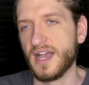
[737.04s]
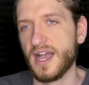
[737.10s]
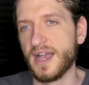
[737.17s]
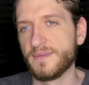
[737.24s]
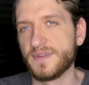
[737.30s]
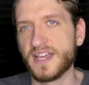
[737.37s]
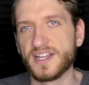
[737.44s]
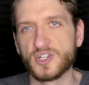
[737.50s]

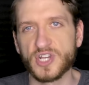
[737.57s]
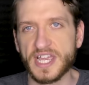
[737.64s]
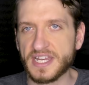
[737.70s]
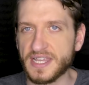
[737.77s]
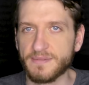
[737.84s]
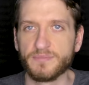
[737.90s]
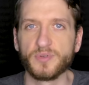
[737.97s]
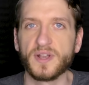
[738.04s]
I'm not
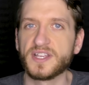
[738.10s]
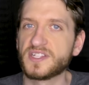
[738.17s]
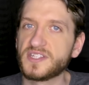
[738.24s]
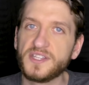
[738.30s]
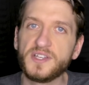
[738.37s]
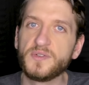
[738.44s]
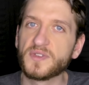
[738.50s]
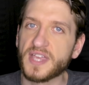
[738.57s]
trying to
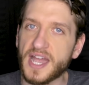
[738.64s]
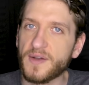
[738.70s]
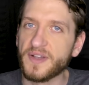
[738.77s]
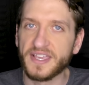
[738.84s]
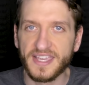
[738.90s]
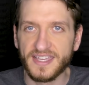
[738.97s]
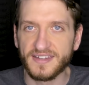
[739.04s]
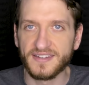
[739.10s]
impress you with how
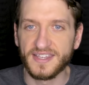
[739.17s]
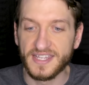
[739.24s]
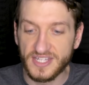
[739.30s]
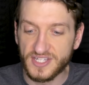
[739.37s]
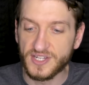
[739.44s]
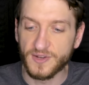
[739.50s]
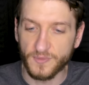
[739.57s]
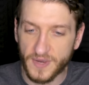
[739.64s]
I get
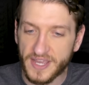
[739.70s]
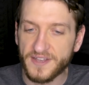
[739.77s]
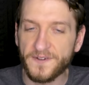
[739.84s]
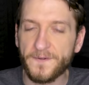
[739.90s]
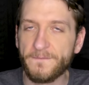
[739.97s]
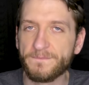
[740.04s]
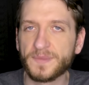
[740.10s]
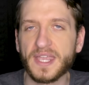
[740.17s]
into
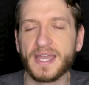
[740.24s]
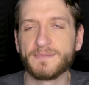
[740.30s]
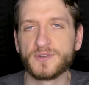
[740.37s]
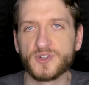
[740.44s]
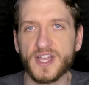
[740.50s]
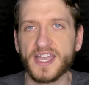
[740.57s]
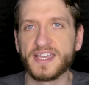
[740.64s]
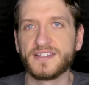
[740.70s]
rail. I'm
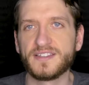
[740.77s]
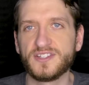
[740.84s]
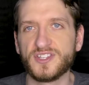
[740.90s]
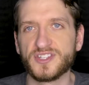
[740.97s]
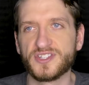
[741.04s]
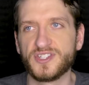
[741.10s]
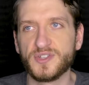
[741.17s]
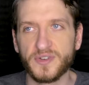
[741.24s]
trying to
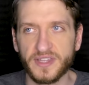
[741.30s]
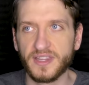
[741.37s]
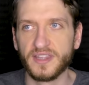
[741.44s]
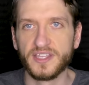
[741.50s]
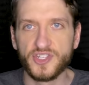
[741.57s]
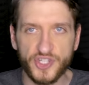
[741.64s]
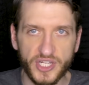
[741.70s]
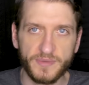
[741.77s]
just do it
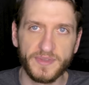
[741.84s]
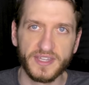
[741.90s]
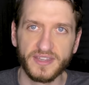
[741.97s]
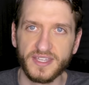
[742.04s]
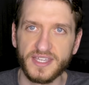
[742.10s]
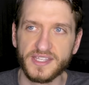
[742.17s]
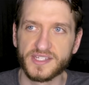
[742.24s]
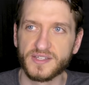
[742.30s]

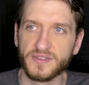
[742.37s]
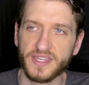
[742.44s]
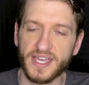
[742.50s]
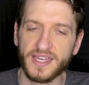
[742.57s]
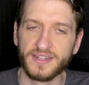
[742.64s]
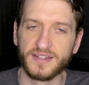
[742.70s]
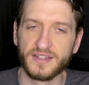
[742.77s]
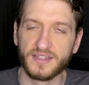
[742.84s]
legitimately so
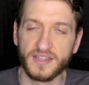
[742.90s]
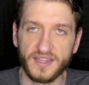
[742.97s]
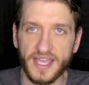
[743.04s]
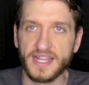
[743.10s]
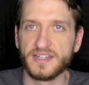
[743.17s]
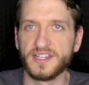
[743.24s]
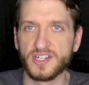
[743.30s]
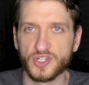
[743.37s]
that the
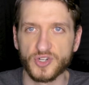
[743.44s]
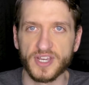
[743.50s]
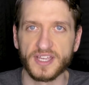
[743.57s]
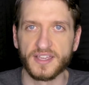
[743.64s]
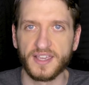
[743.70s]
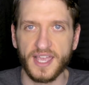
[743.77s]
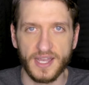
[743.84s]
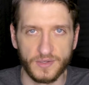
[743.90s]
landing
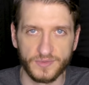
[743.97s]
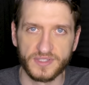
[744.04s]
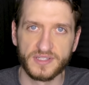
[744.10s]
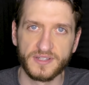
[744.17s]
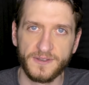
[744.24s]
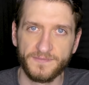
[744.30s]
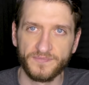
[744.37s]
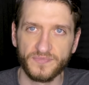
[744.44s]
trick
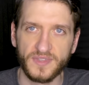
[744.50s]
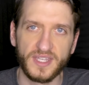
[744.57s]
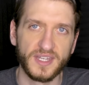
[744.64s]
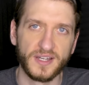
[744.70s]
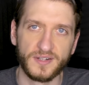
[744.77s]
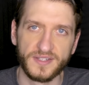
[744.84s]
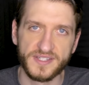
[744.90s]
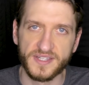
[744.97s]
counts, you
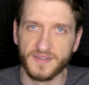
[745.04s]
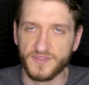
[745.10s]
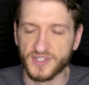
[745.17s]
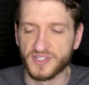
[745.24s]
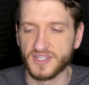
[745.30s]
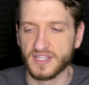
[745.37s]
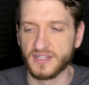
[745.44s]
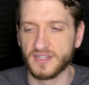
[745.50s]
know, instead of
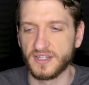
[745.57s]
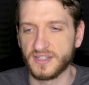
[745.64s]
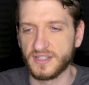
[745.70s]
just like,